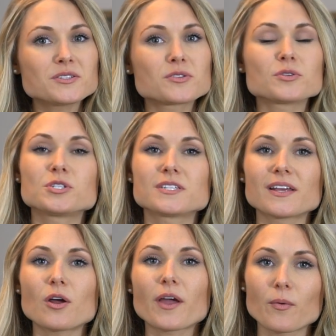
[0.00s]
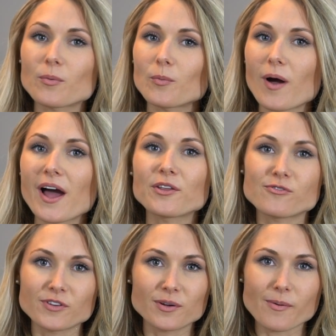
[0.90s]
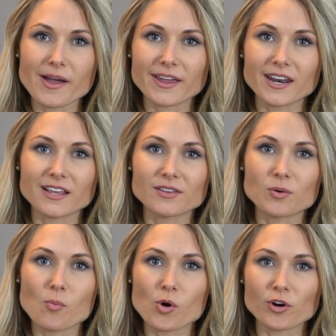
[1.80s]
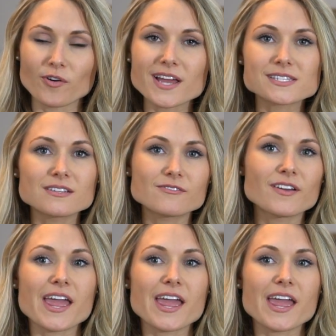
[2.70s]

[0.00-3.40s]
So she said, okay, well, how do you feel about getting a little more aggressive?